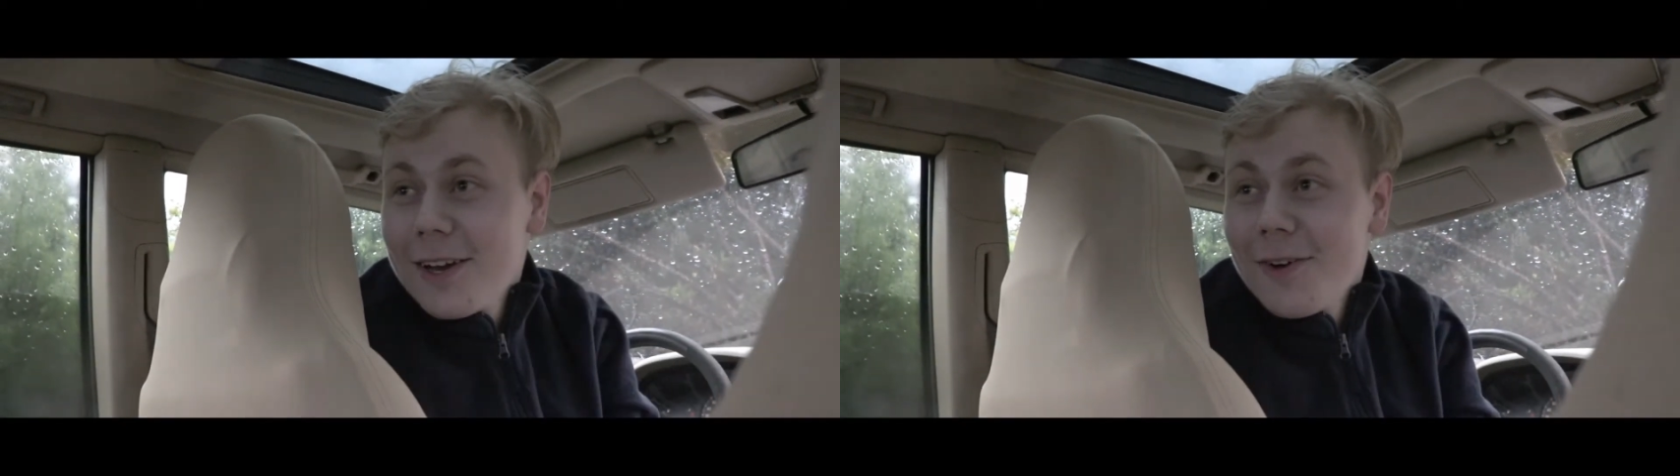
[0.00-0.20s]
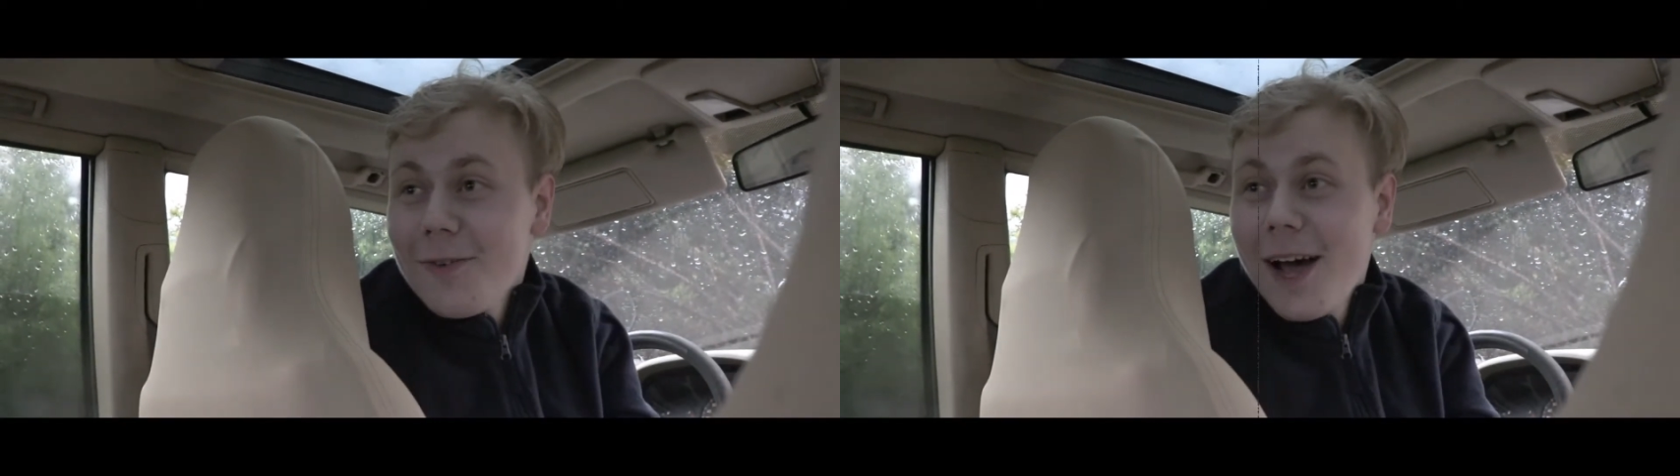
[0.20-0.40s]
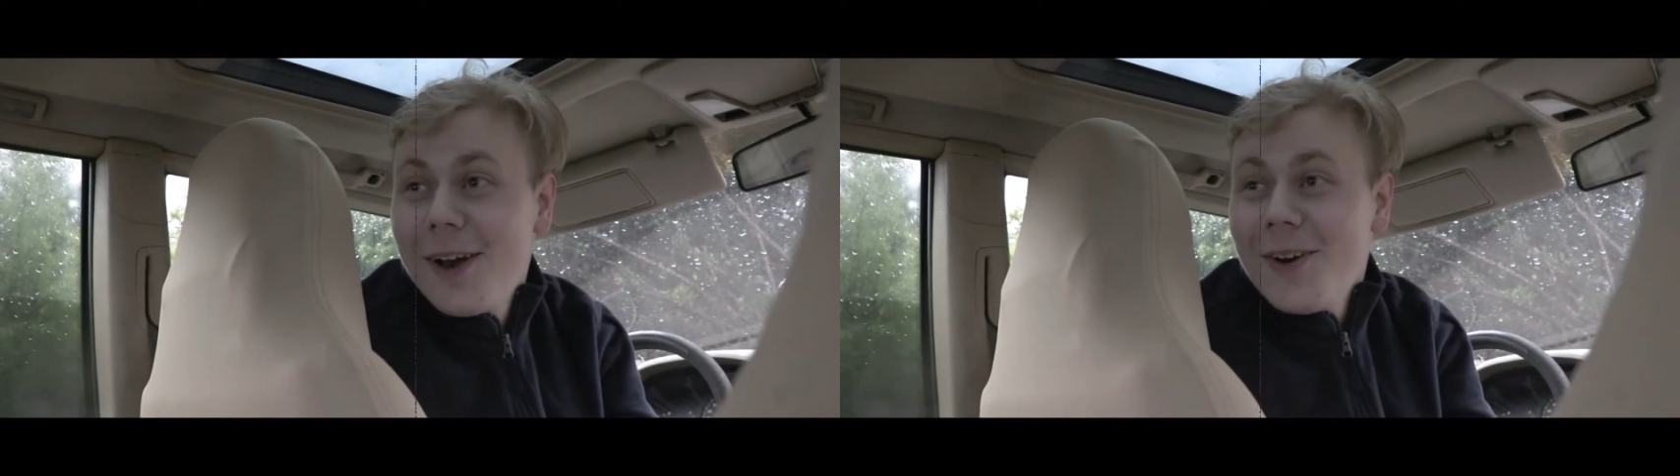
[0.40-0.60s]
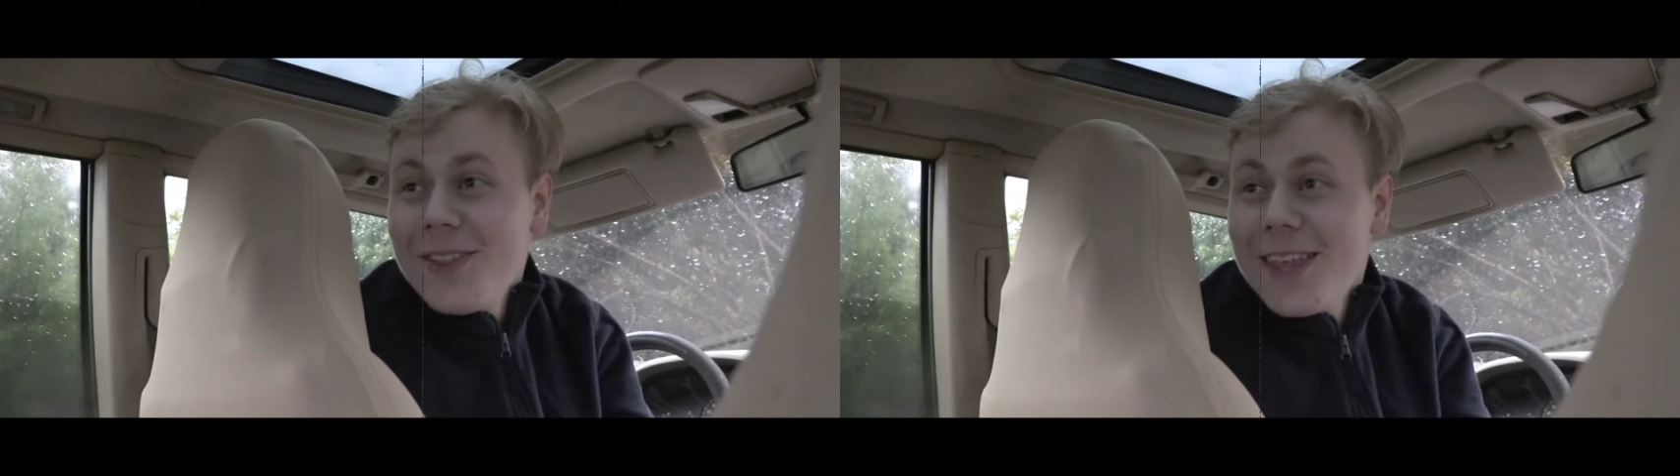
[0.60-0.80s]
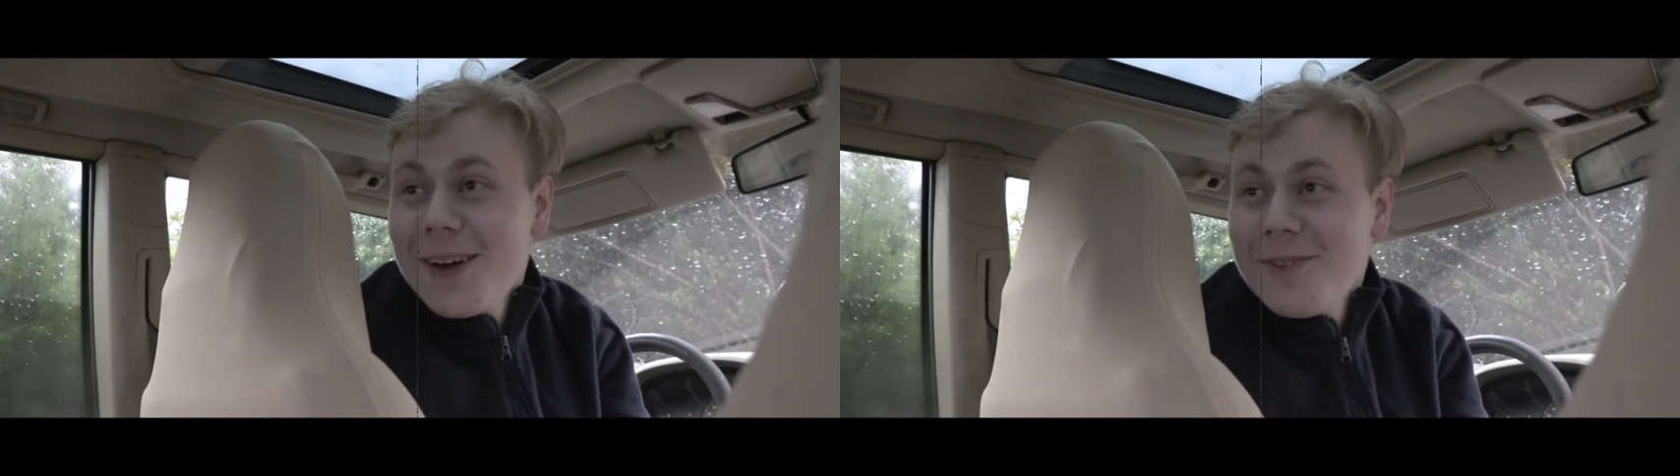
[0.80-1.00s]
Right on
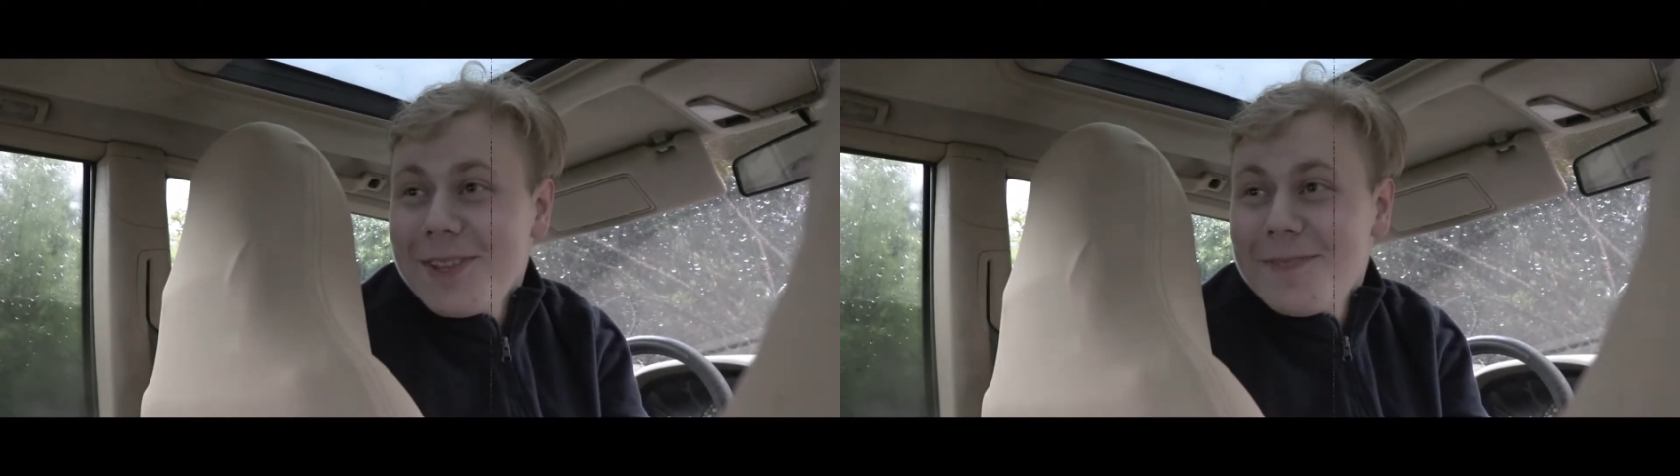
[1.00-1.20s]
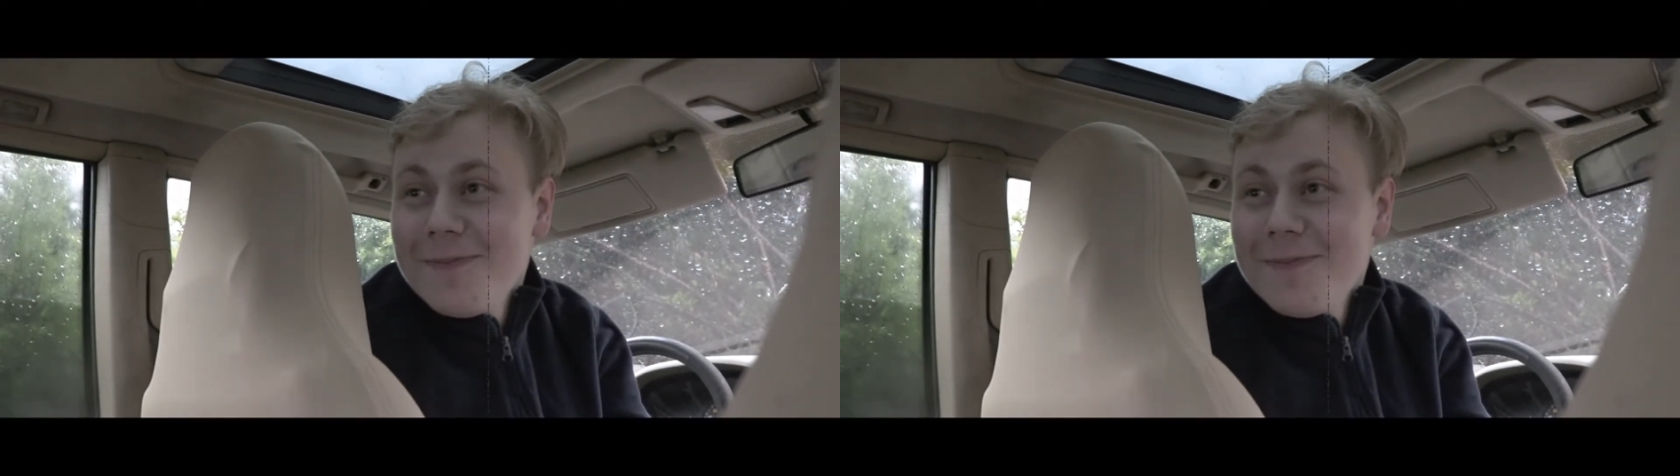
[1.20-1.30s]
there with